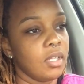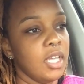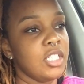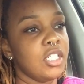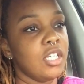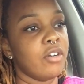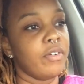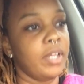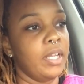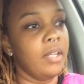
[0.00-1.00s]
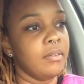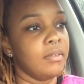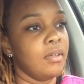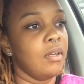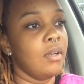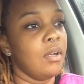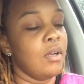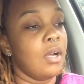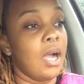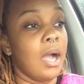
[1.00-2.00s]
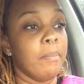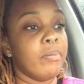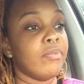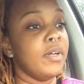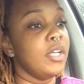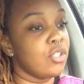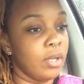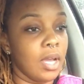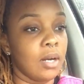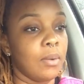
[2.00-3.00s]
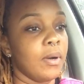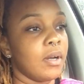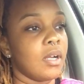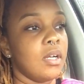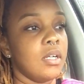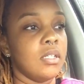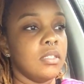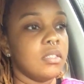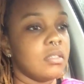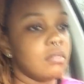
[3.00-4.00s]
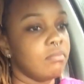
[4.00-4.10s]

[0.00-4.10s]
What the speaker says: get your degree. I'm pretty sure you gotta work, because